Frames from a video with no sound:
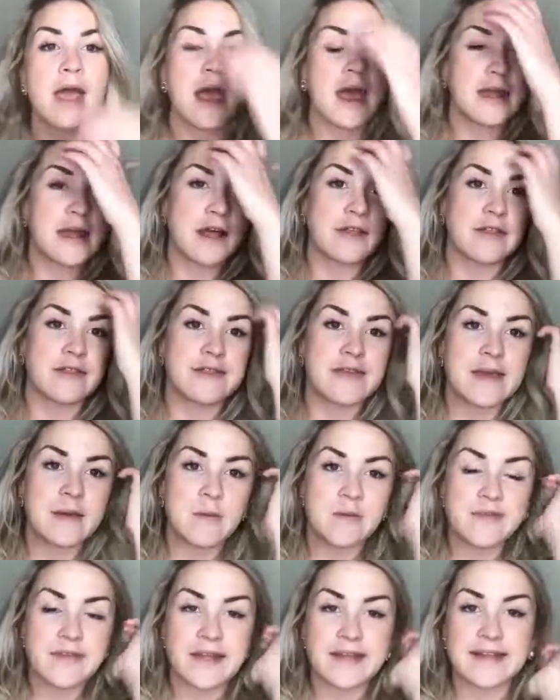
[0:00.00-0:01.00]
And now the thing
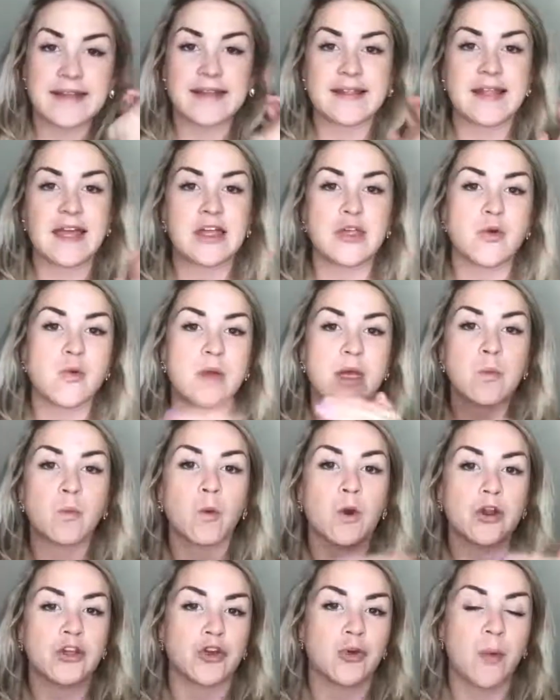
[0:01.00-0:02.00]
with this is that you can
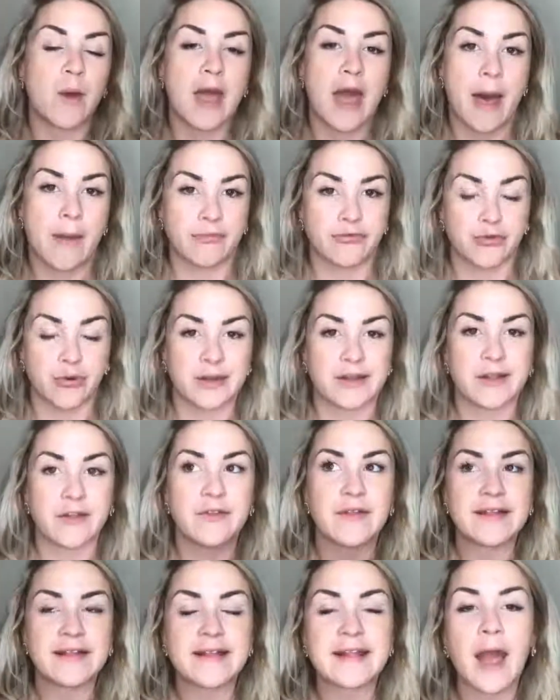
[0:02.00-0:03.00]
work your way up to it. So
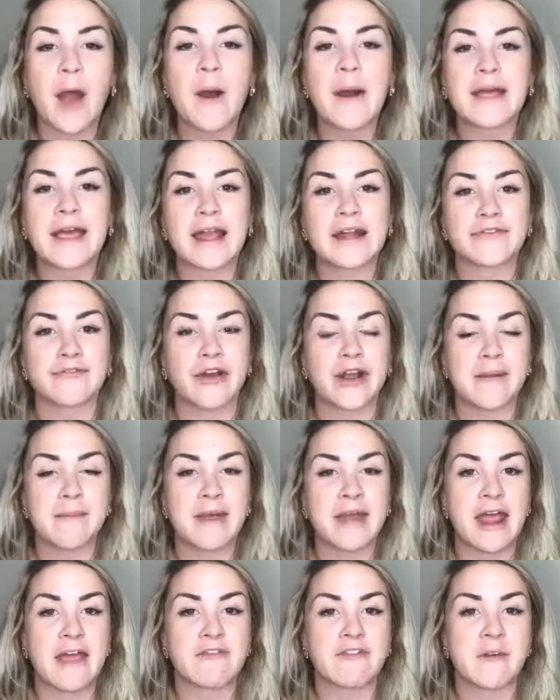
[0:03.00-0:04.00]
this is how I kind of
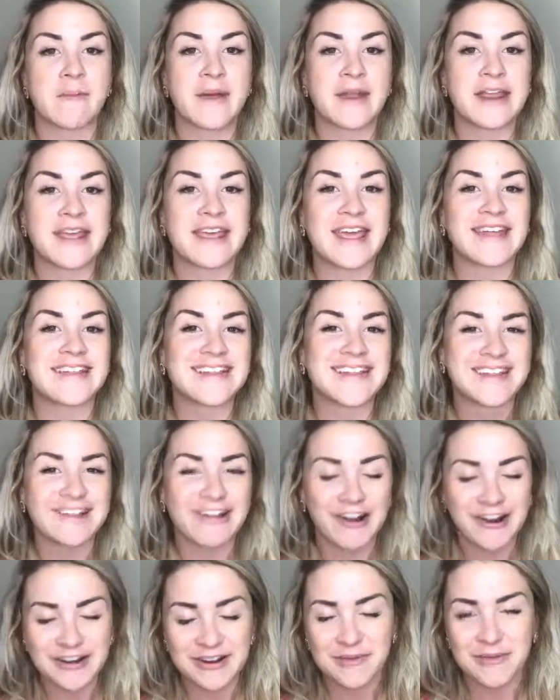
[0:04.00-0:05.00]
recommend everybody get
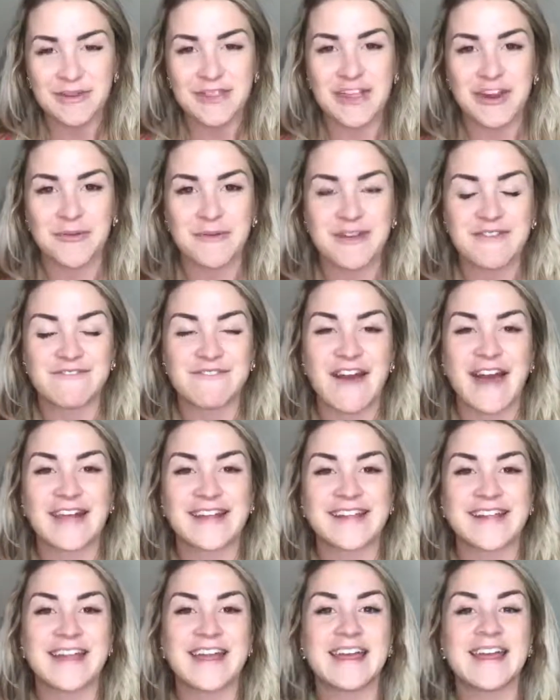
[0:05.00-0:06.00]
started with intermittent
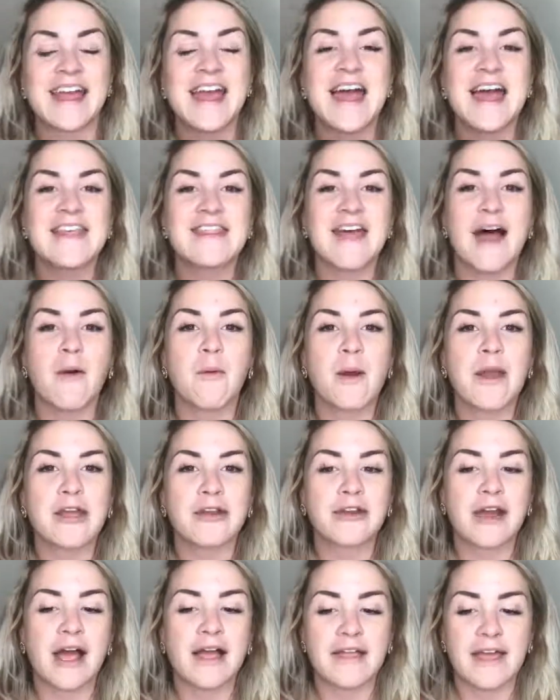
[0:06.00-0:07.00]
fasting. That way
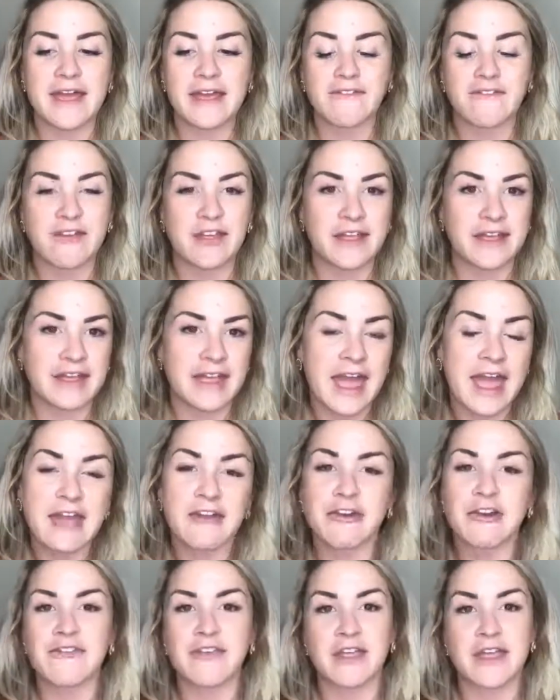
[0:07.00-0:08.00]
you're not like feeling
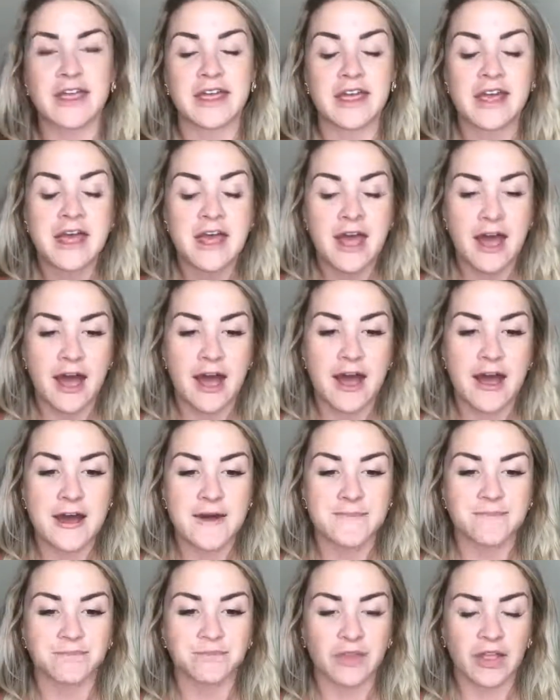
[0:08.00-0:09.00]
hangry, feeling
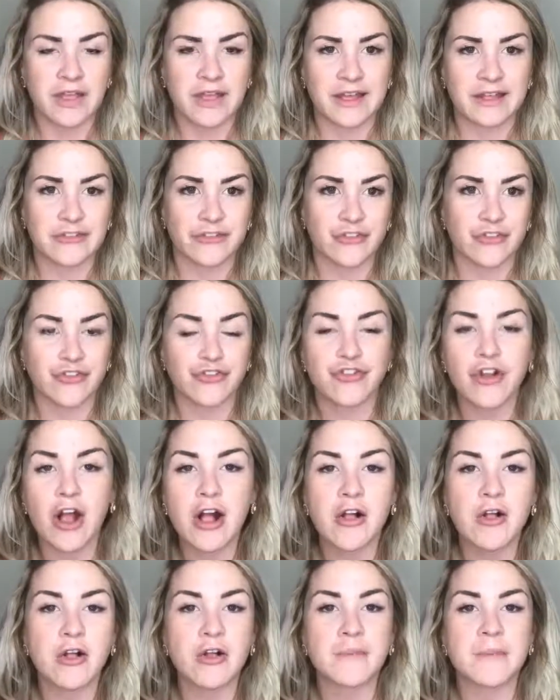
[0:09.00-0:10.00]
um, like it's a
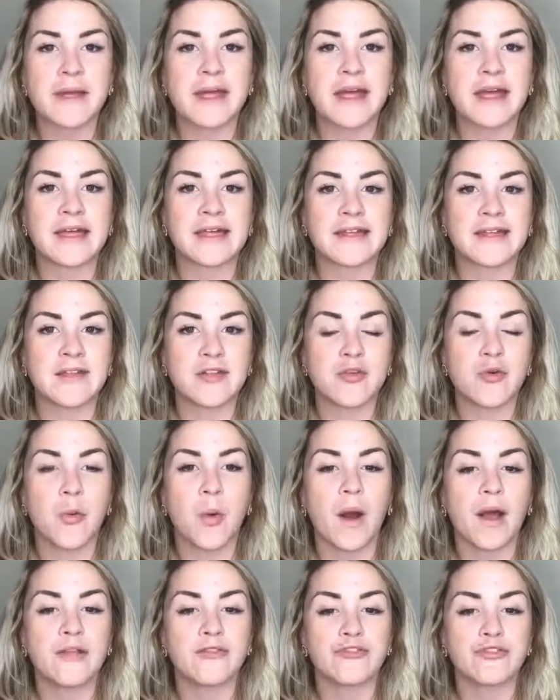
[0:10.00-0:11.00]
struggle because you
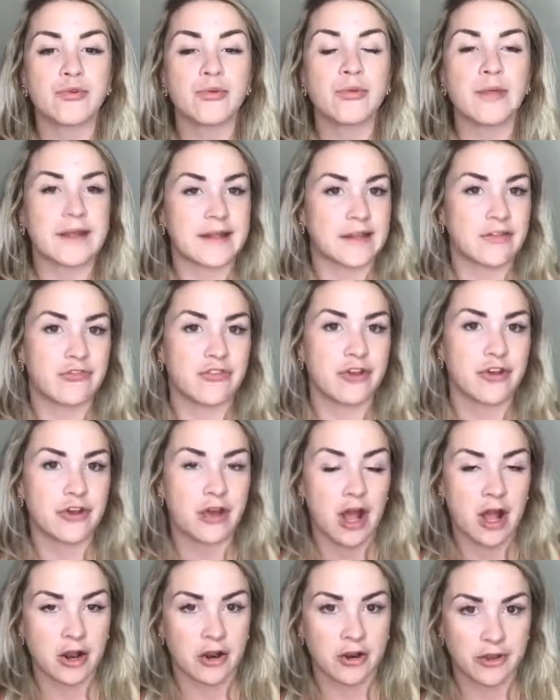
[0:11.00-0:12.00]
want to listen to
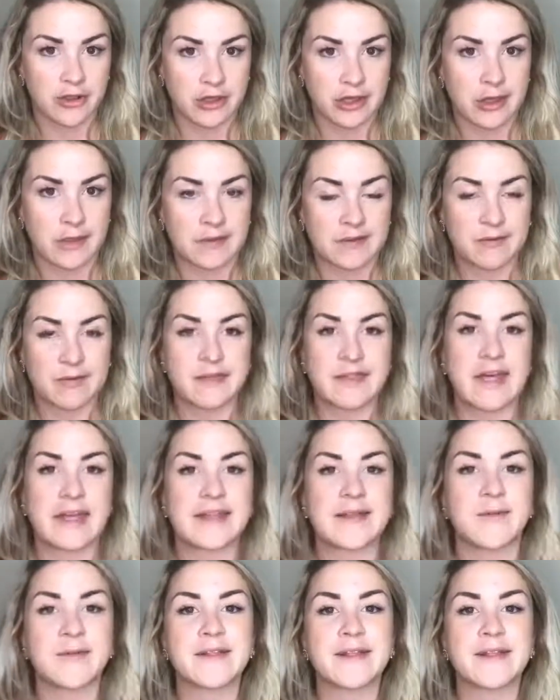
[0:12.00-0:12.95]
your hunger cues with this.